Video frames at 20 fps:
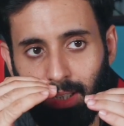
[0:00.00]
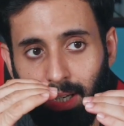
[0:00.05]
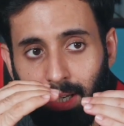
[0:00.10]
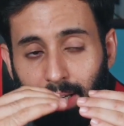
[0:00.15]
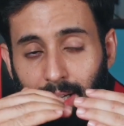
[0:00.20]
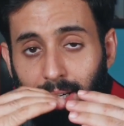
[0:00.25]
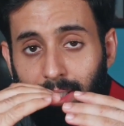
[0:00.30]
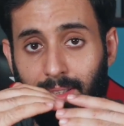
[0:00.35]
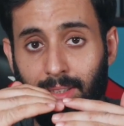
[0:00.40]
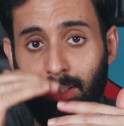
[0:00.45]

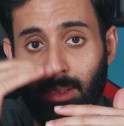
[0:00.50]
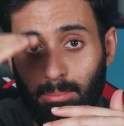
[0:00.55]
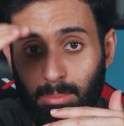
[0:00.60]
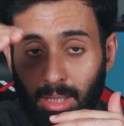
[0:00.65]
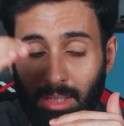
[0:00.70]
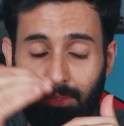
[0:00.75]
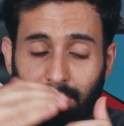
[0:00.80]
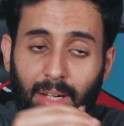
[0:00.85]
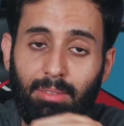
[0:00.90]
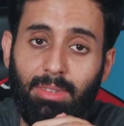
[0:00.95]
at an
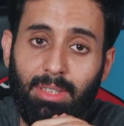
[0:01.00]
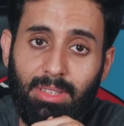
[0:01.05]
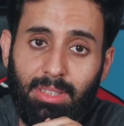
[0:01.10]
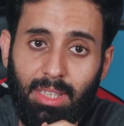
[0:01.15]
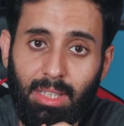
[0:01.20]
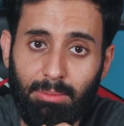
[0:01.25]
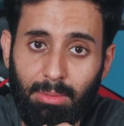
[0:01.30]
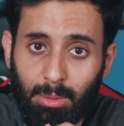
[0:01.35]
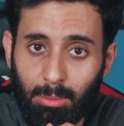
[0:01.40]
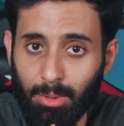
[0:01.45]
above average
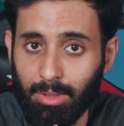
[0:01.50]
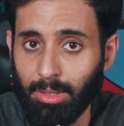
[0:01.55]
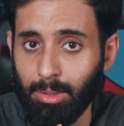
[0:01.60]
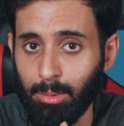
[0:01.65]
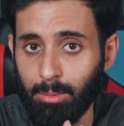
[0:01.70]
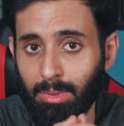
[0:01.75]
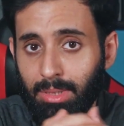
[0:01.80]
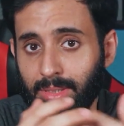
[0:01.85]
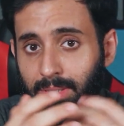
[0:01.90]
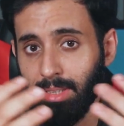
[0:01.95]
level, what they
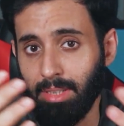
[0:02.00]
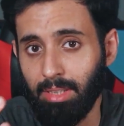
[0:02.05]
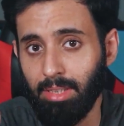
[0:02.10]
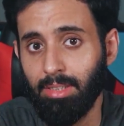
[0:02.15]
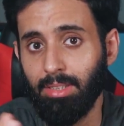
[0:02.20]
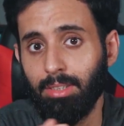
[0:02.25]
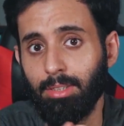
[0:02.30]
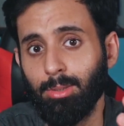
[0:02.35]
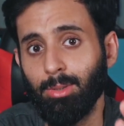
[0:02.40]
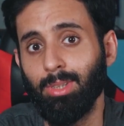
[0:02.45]
do is they
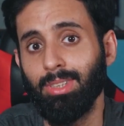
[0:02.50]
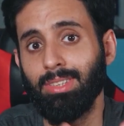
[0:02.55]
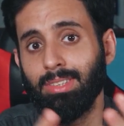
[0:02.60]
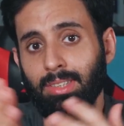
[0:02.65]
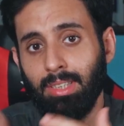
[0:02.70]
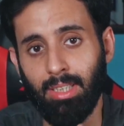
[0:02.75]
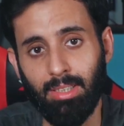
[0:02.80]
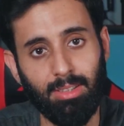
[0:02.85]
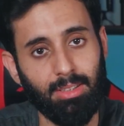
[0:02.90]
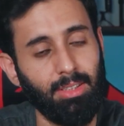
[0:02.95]
either join
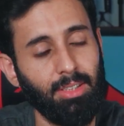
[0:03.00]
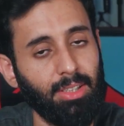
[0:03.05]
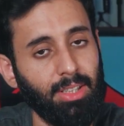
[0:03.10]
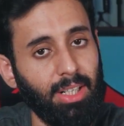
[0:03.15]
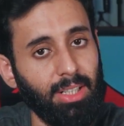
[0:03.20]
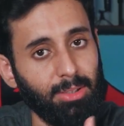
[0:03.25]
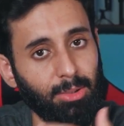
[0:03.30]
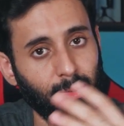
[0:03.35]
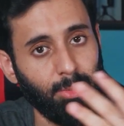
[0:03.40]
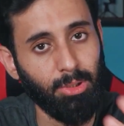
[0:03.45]
just the
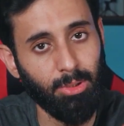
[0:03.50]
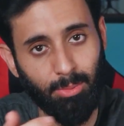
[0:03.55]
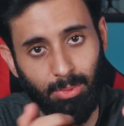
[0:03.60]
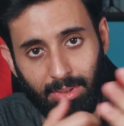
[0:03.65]
crash course,